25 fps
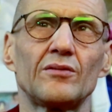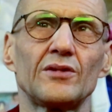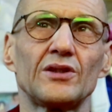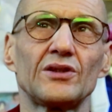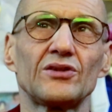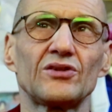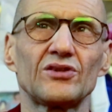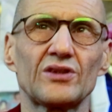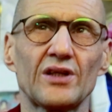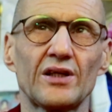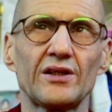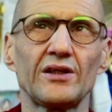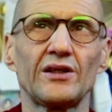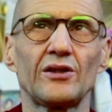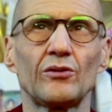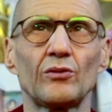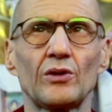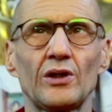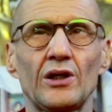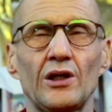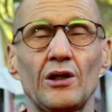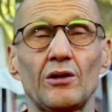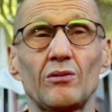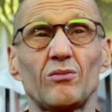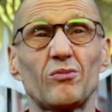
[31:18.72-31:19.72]
And studying
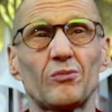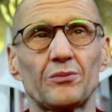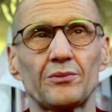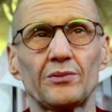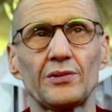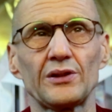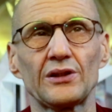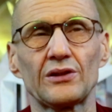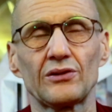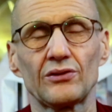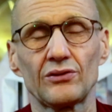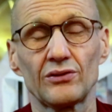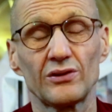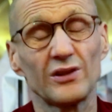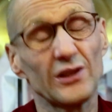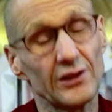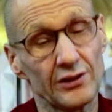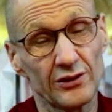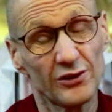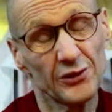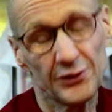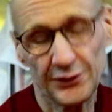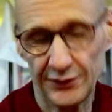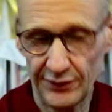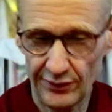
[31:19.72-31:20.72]
will help, because
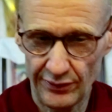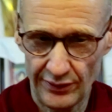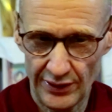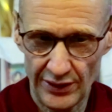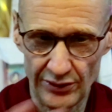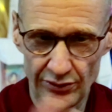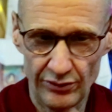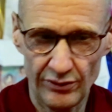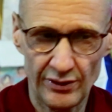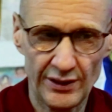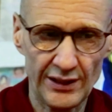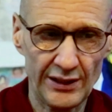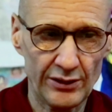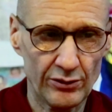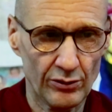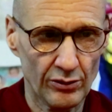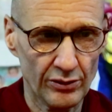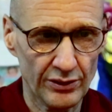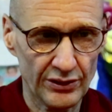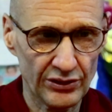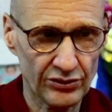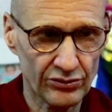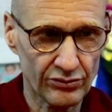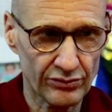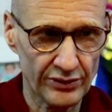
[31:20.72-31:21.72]
then you get
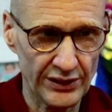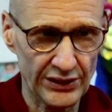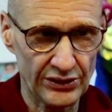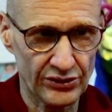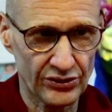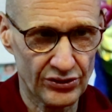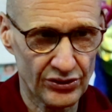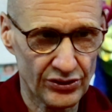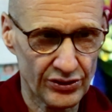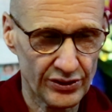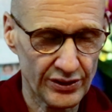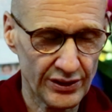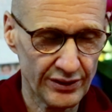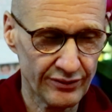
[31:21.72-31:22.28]
all this rich